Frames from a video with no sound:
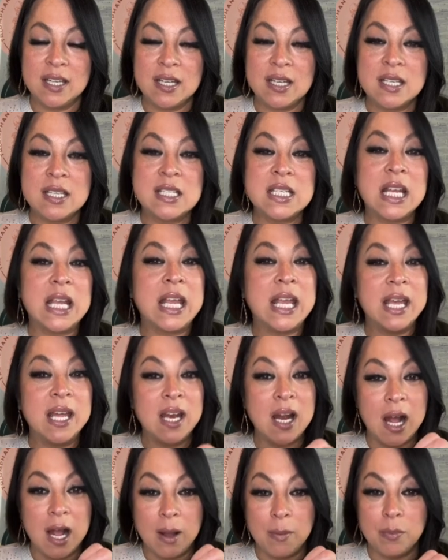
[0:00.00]
to get
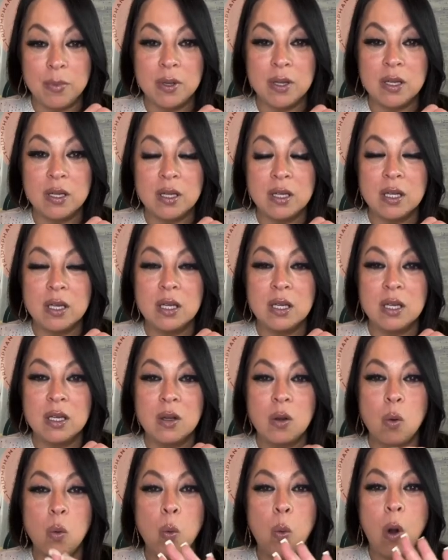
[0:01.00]
up,
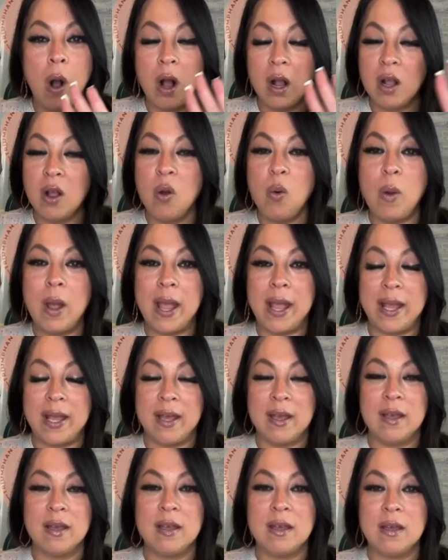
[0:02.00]
walk away
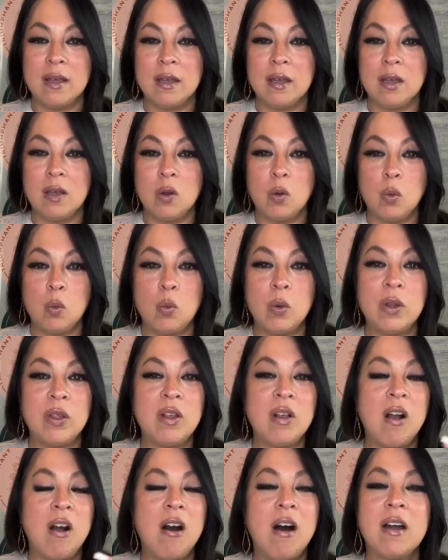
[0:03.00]
with
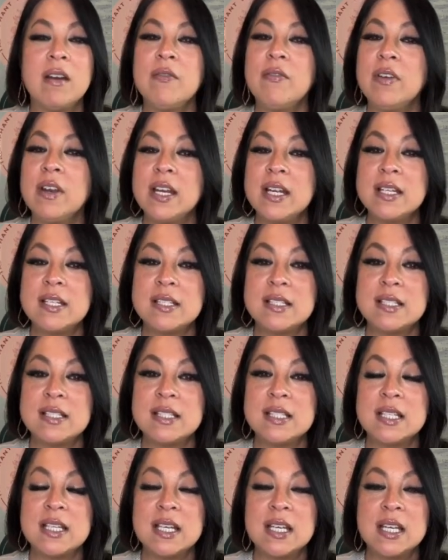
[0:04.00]

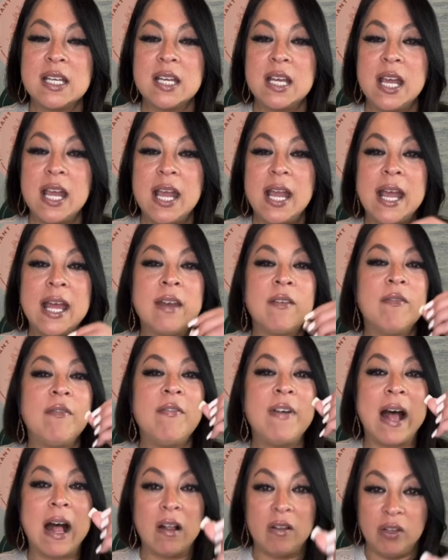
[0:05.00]
confidence and
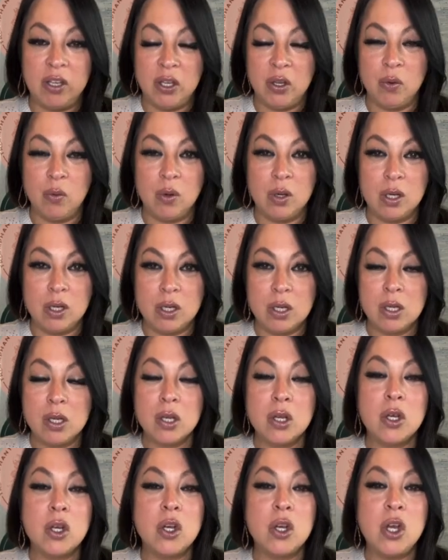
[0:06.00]
value,
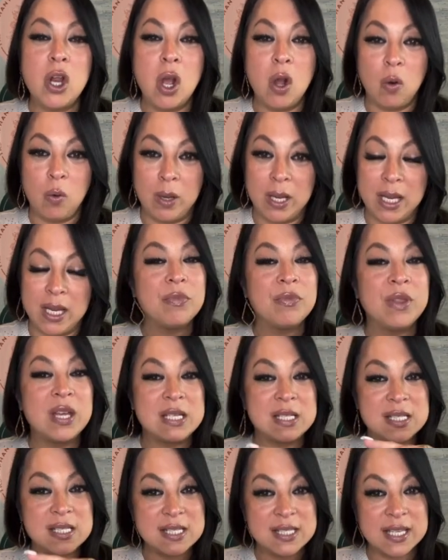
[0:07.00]
knowing
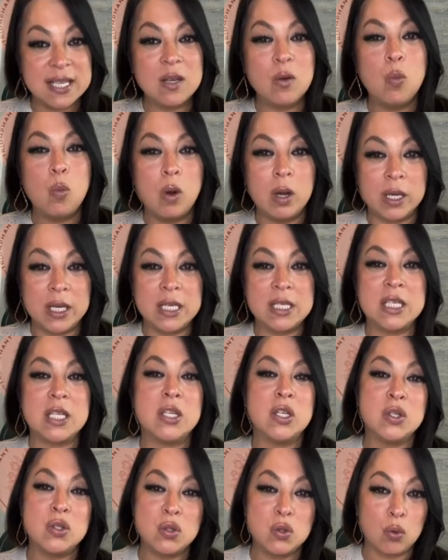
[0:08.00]
that sin wanted to
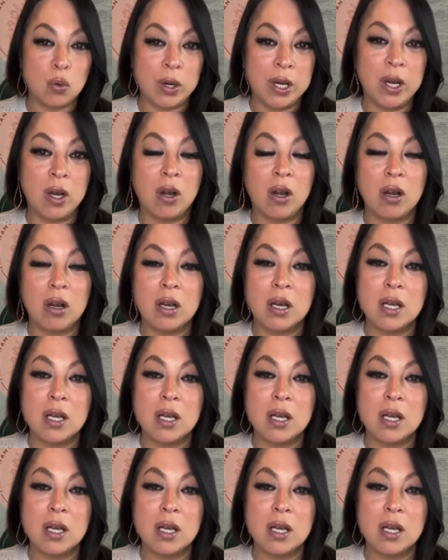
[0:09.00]
destroy her,